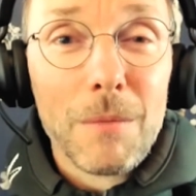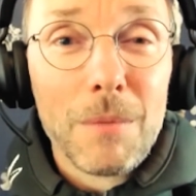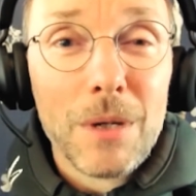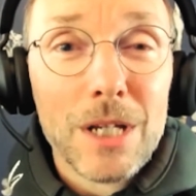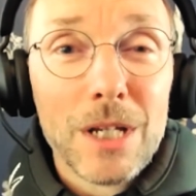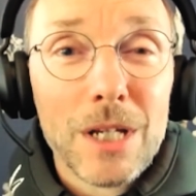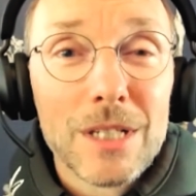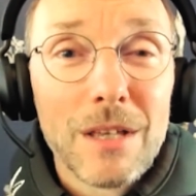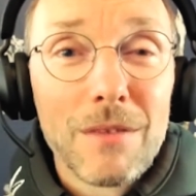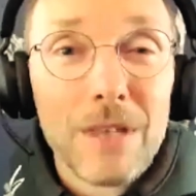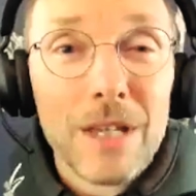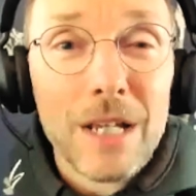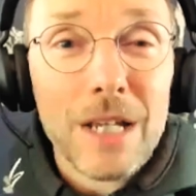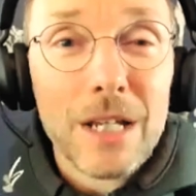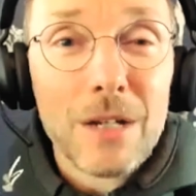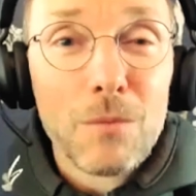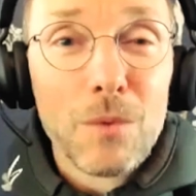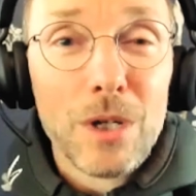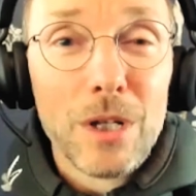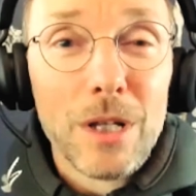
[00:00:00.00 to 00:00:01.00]
because I think
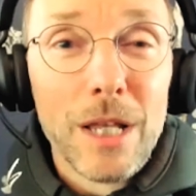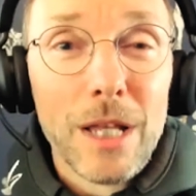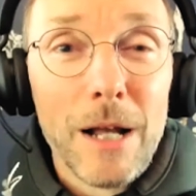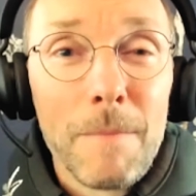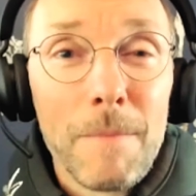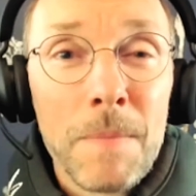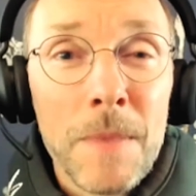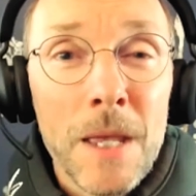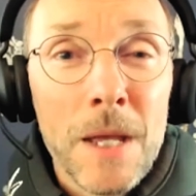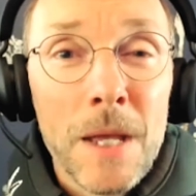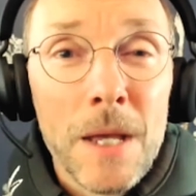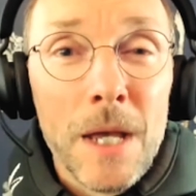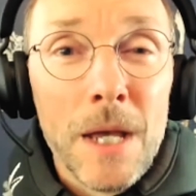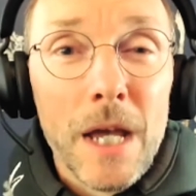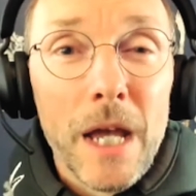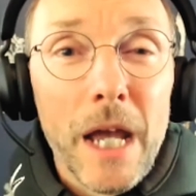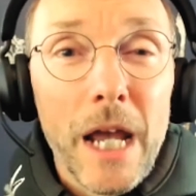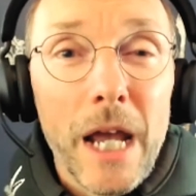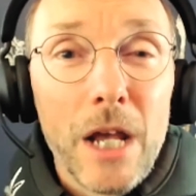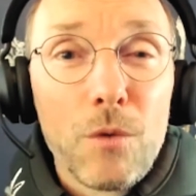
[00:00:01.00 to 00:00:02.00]
it
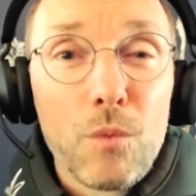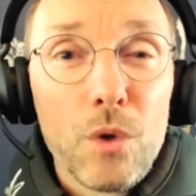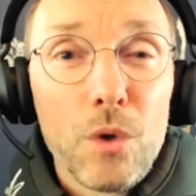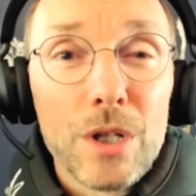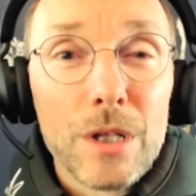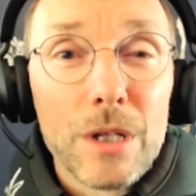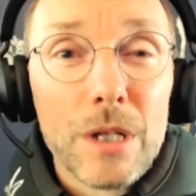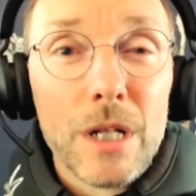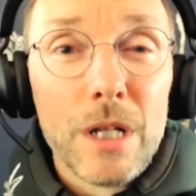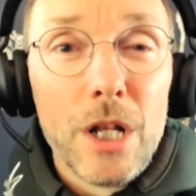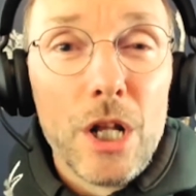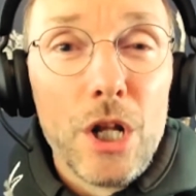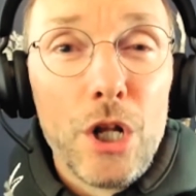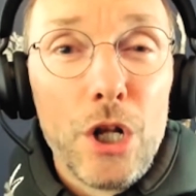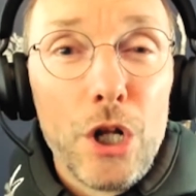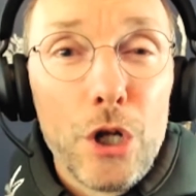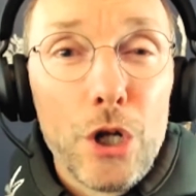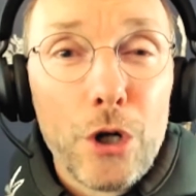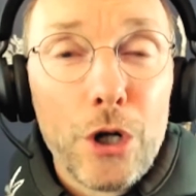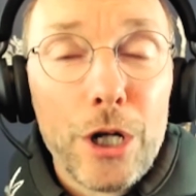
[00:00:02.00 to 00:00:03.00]
will
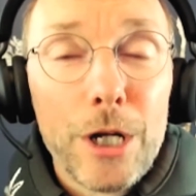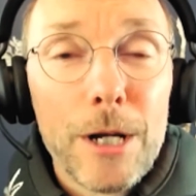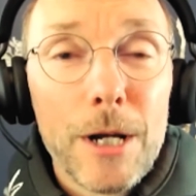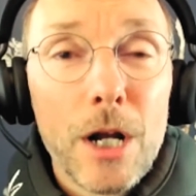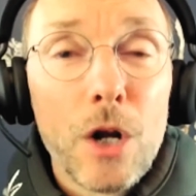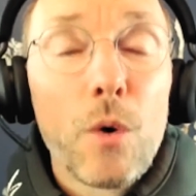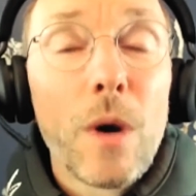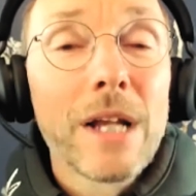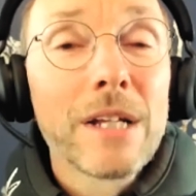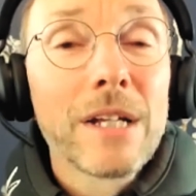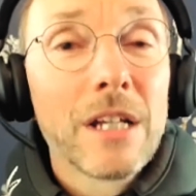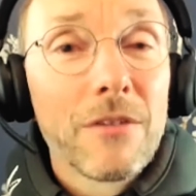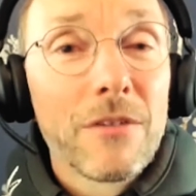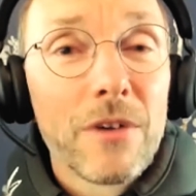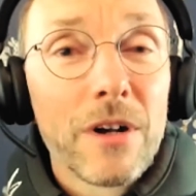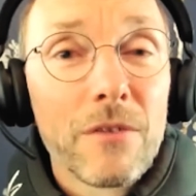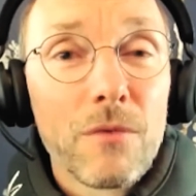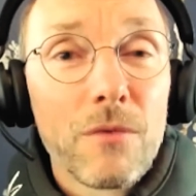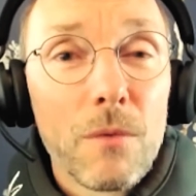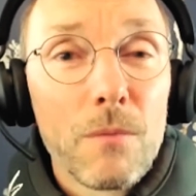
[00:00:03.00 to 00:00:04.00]
look quite
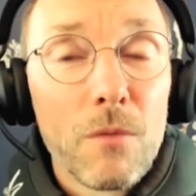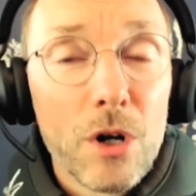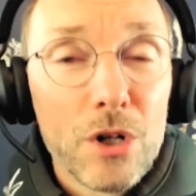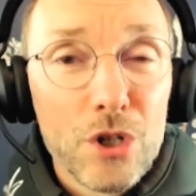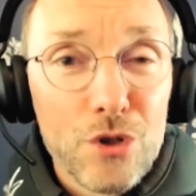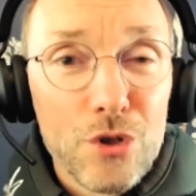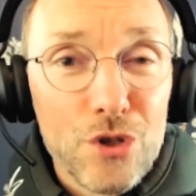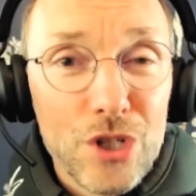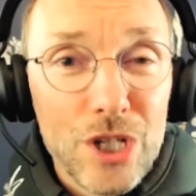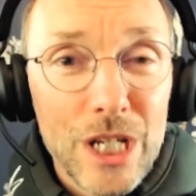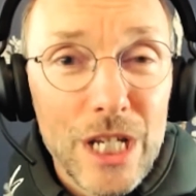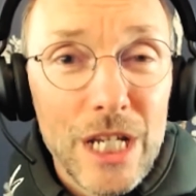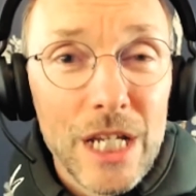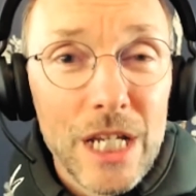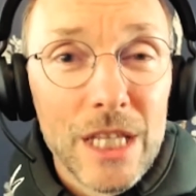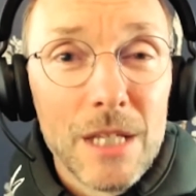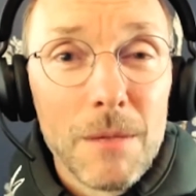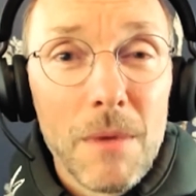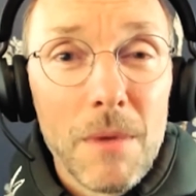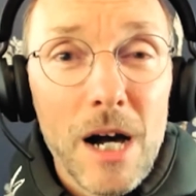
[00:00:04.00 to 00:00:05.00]
different from what you see
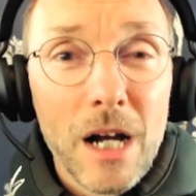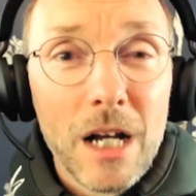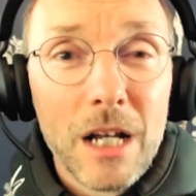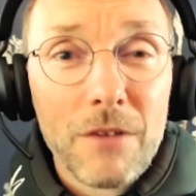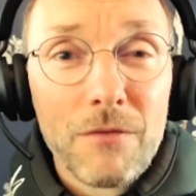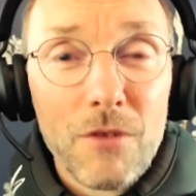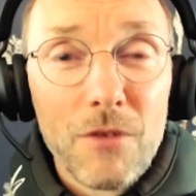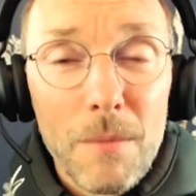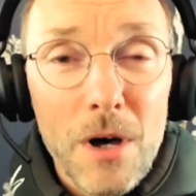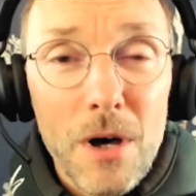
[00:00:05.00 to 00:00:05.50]
in the market from